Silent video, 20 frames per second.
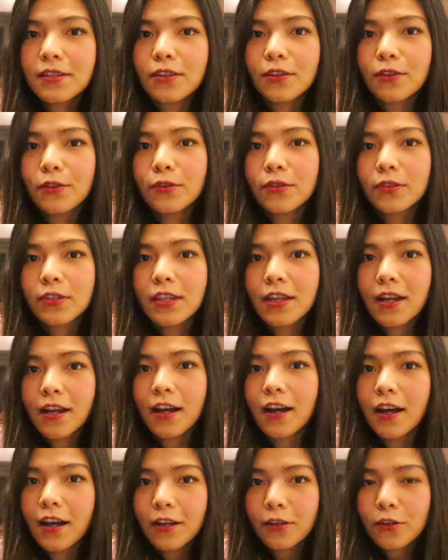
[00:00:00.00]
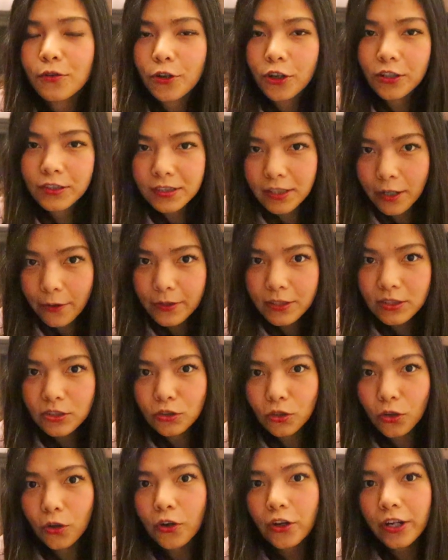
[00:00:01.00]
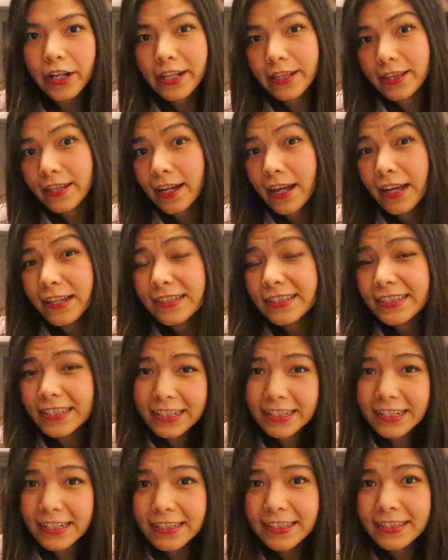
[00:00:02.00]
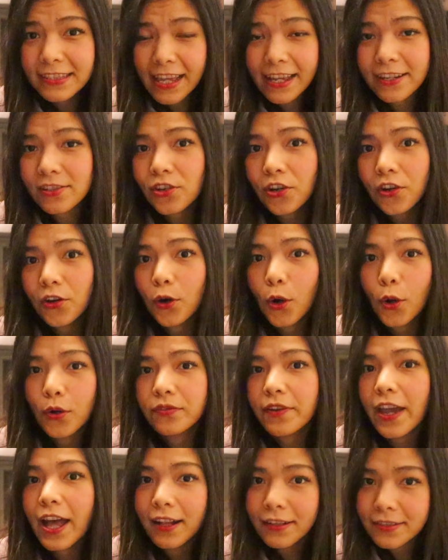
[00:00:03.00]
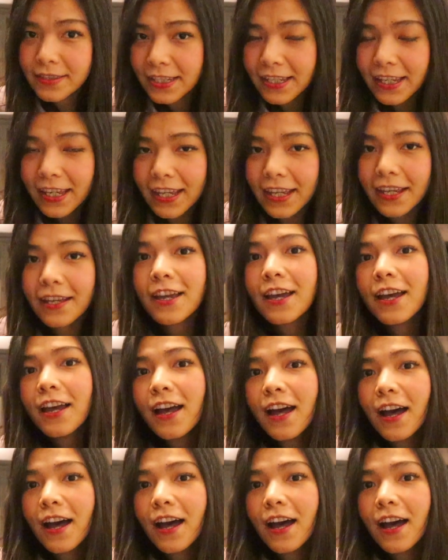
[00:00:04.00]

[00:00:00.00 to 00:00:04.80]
to the grocery store in the city center of Helsinki.